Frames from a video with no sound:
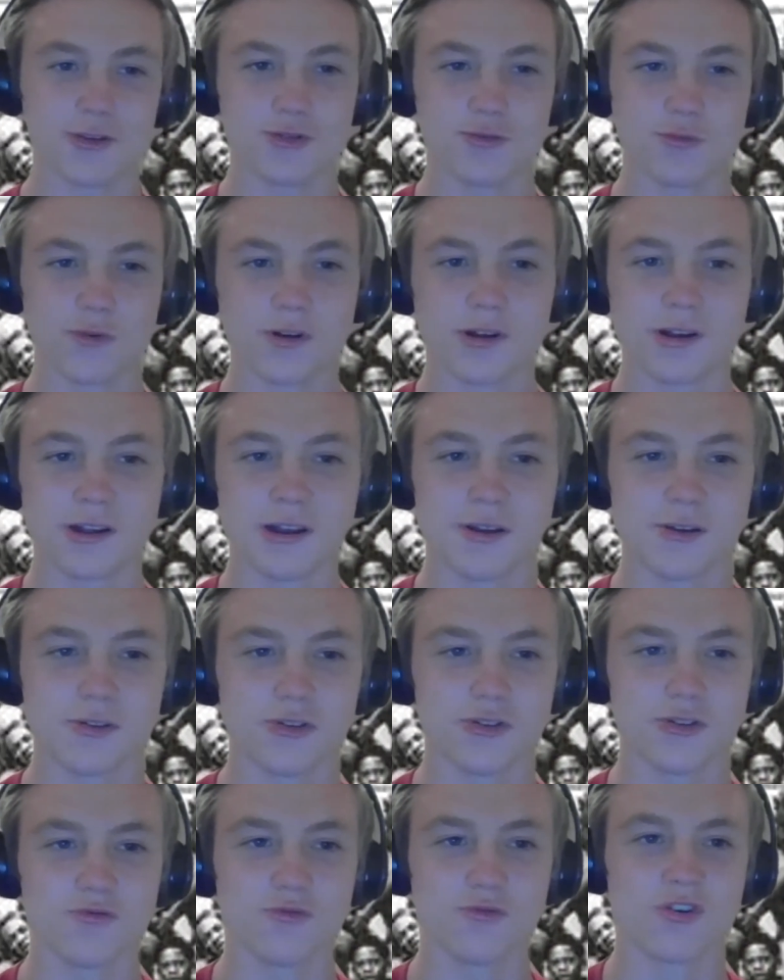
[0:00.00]

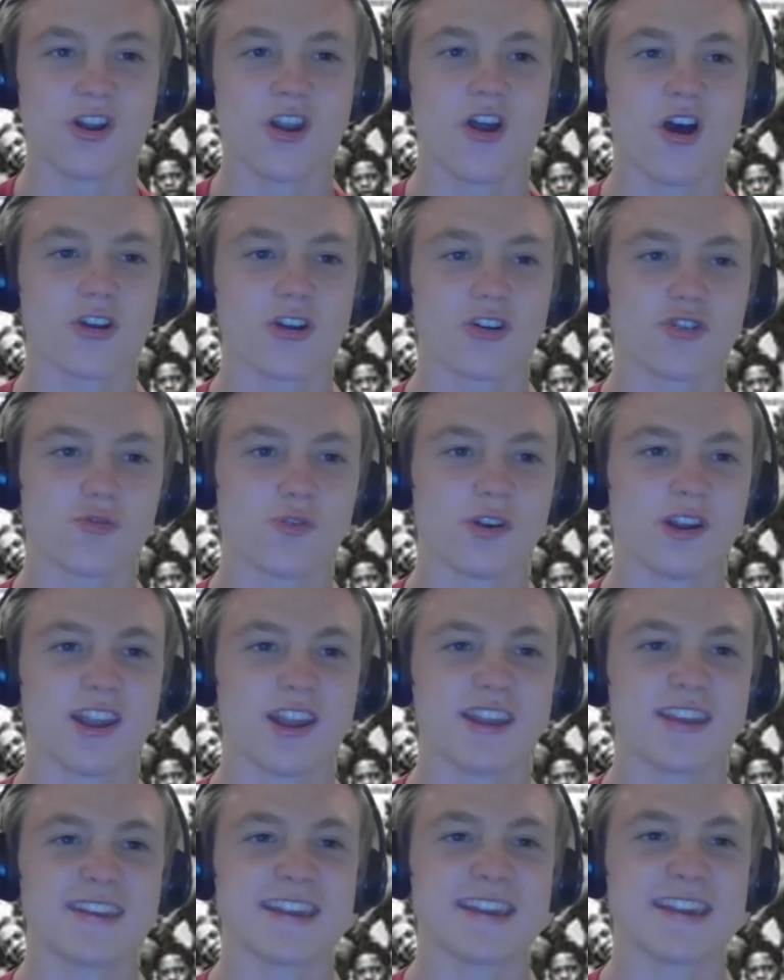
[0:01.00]
you were not doing a
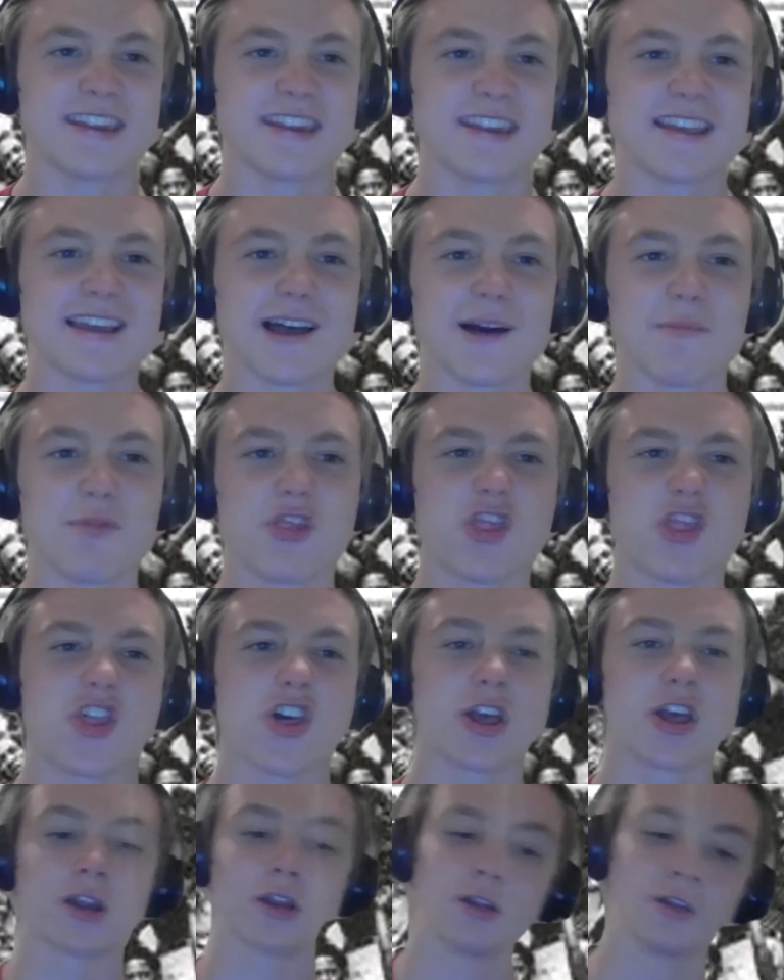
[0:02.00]
damn
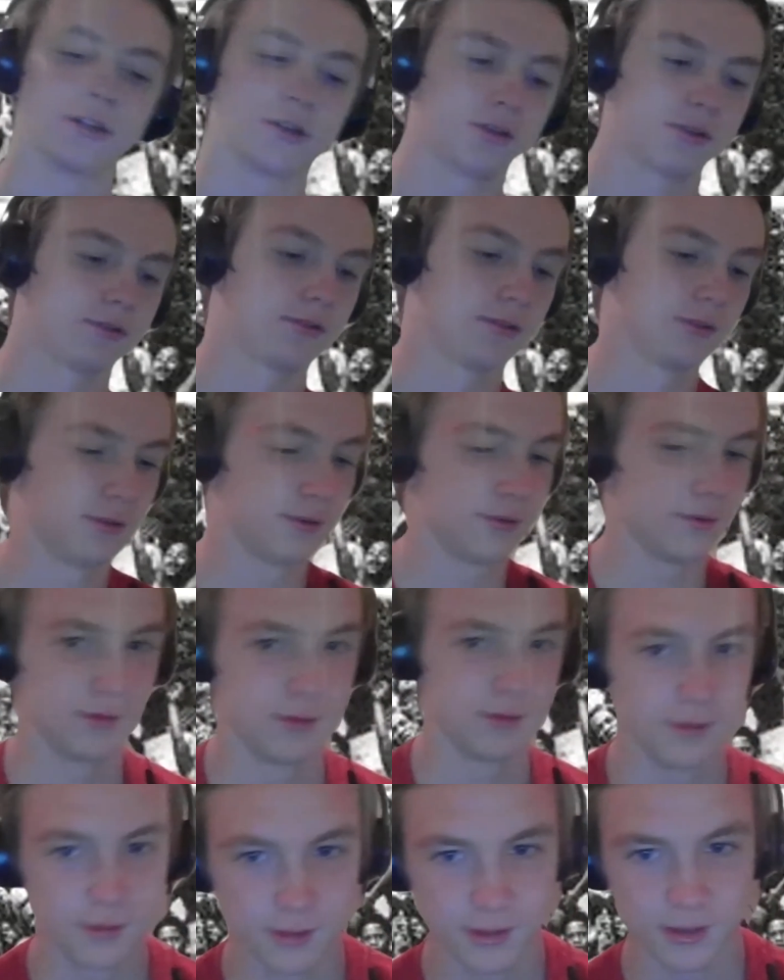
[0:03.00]
thing.
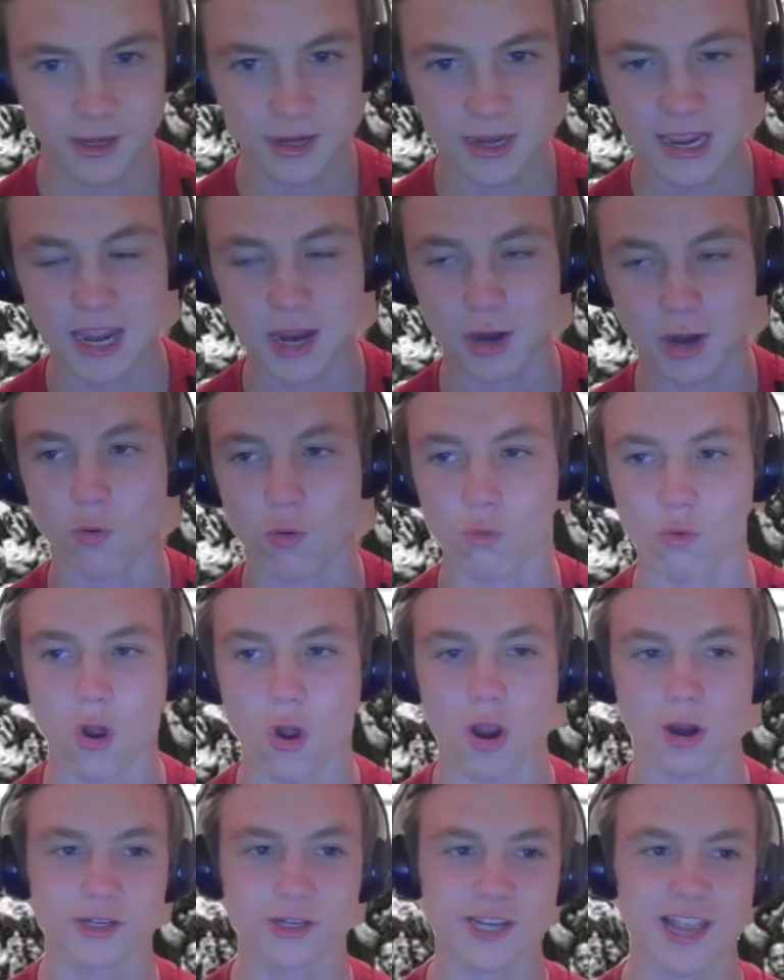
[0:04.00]
Kick
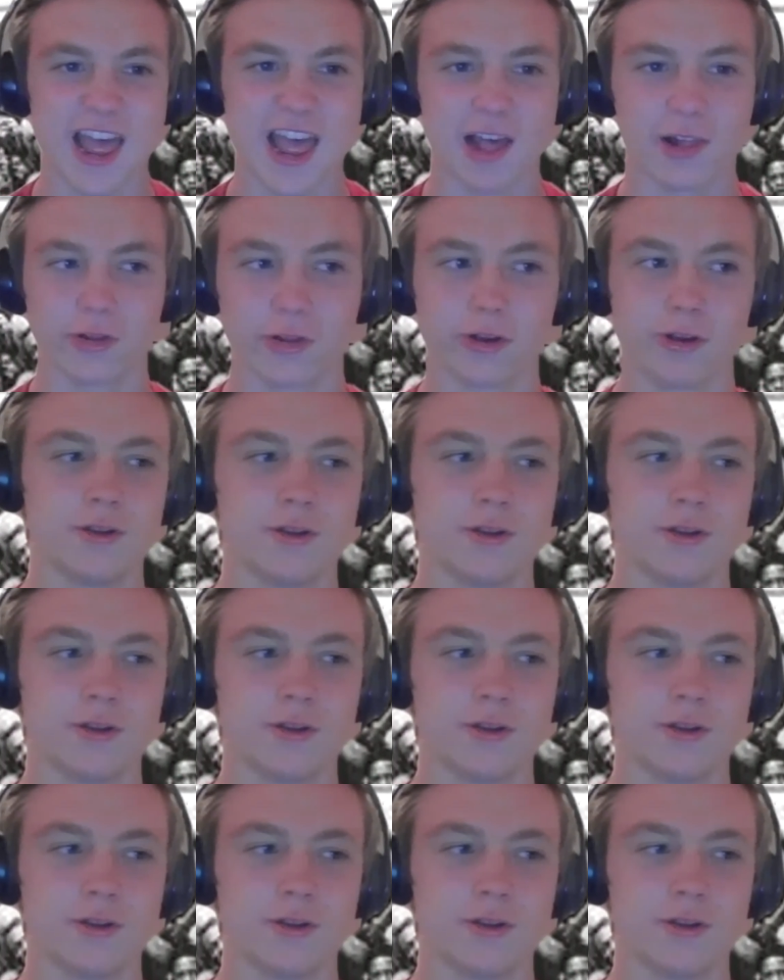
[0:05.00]
rocks, Ellen.